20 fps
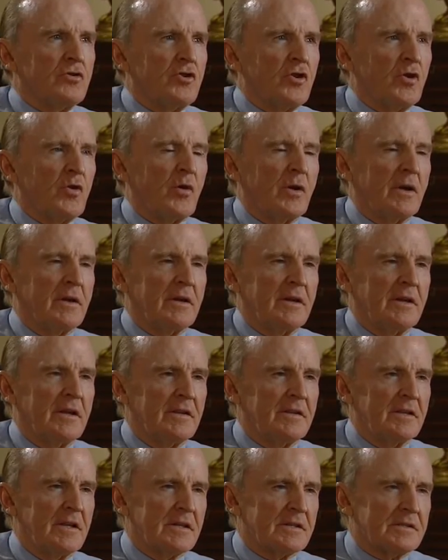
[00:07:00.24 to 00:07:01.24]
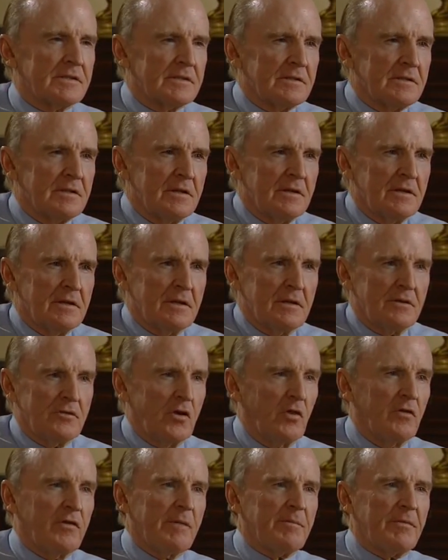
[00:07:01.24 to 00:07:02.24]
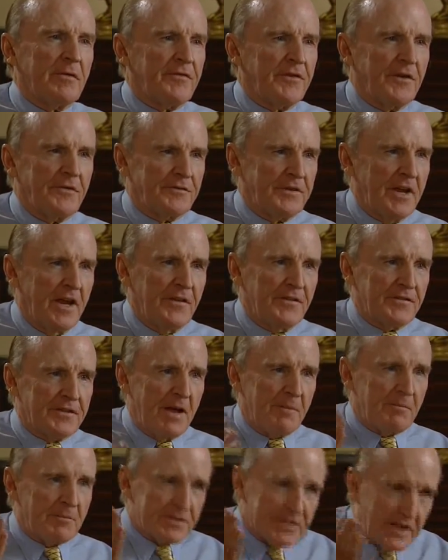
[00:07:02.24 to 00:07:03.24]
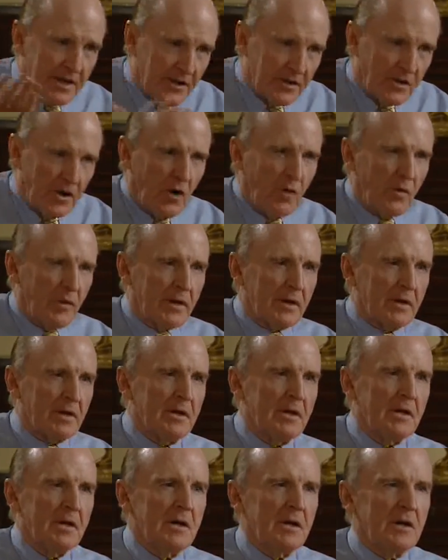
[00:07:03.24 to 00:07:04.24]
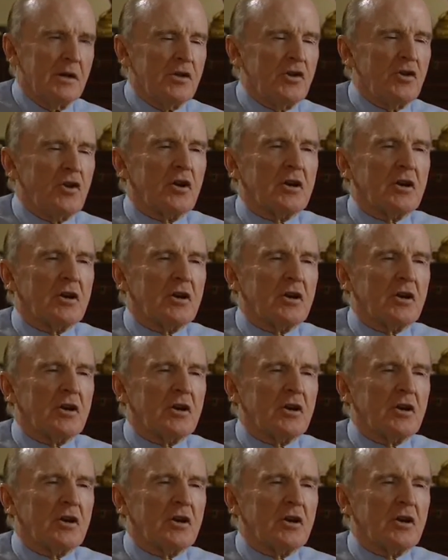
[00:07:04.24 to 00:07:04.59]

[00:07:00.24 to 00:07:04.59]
do it in this November 15th, 10% are going. You're